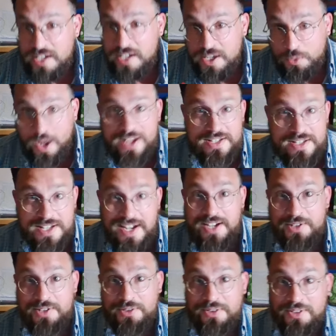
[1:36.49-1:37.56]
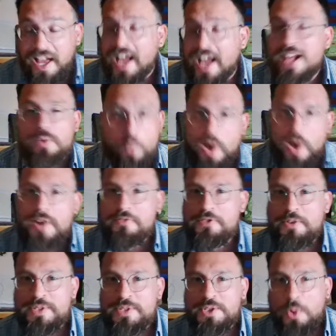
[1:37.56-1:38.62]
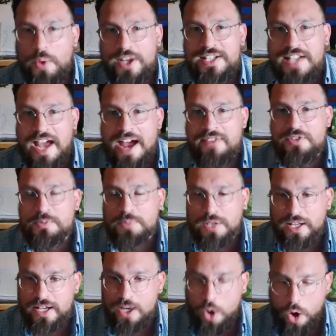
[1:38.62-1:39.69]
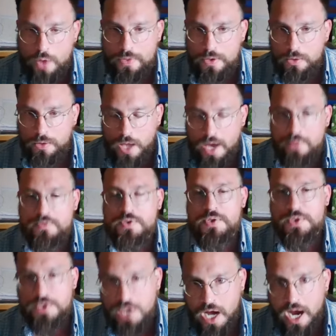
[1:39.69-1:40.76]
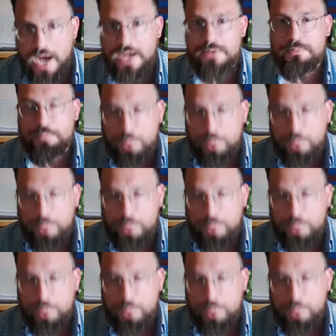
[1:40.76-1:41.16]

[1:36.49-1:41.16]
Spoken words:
at right tackle, and one of them is going to have to play on the left side.